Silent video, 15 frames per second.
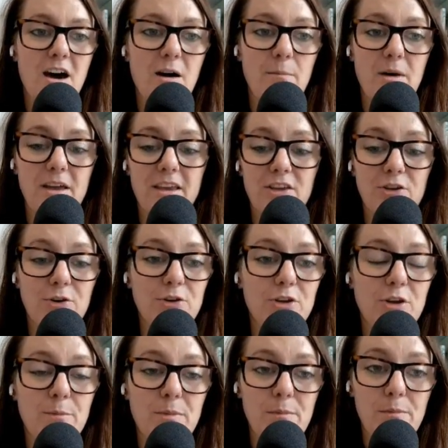You
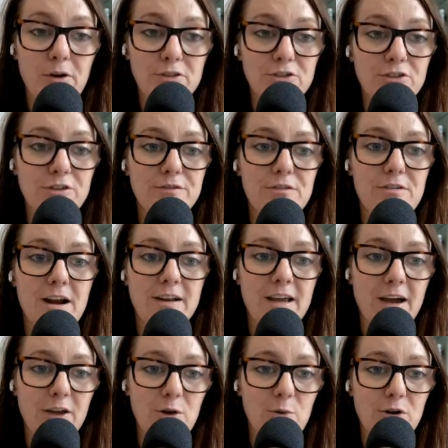can be positive around
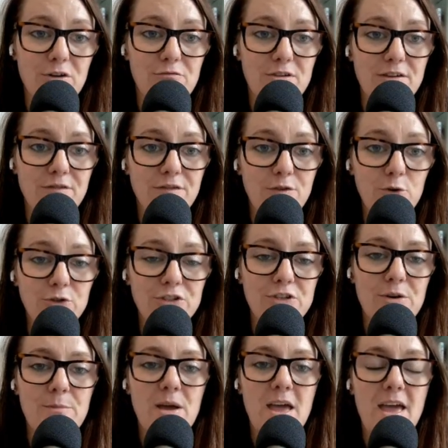how you want to reinforce
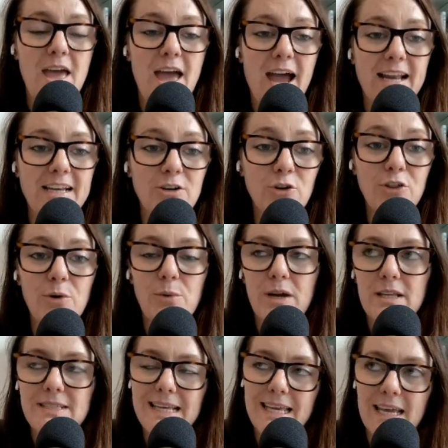them. And in other
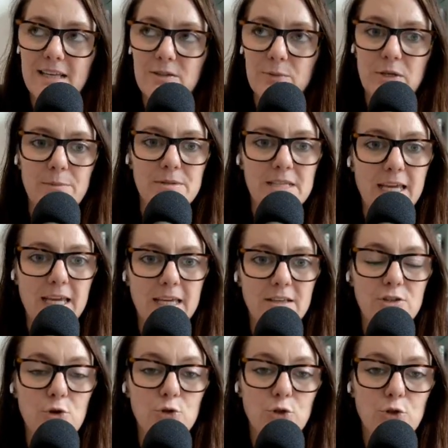words, I guess what I'm saying
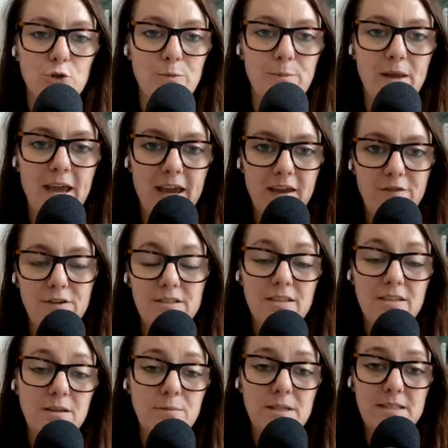is those good behaviors
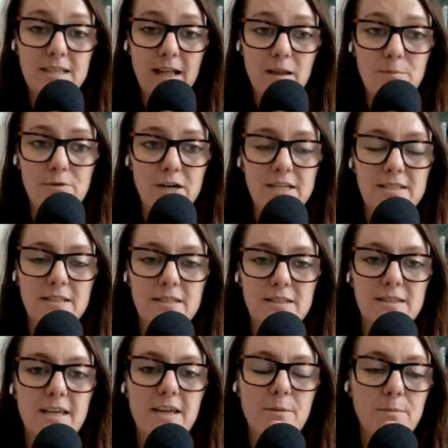can be celebrated,
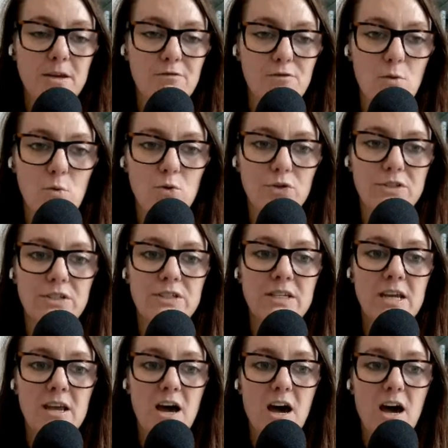they can be rewarded,
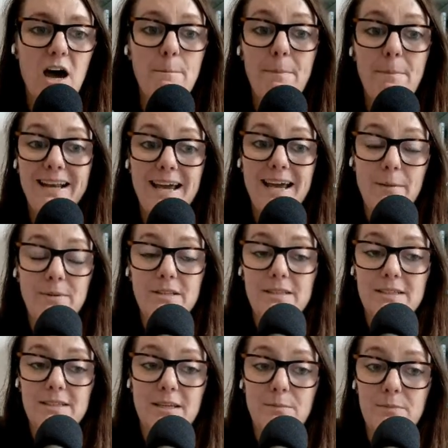and bad
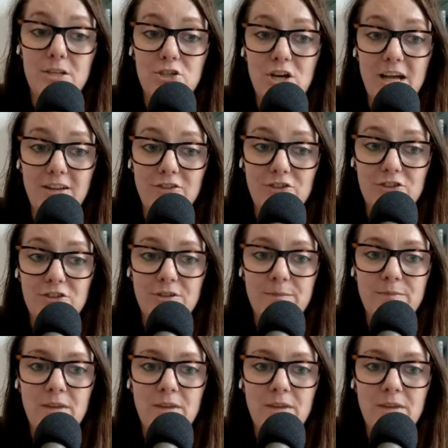habits can be challenged.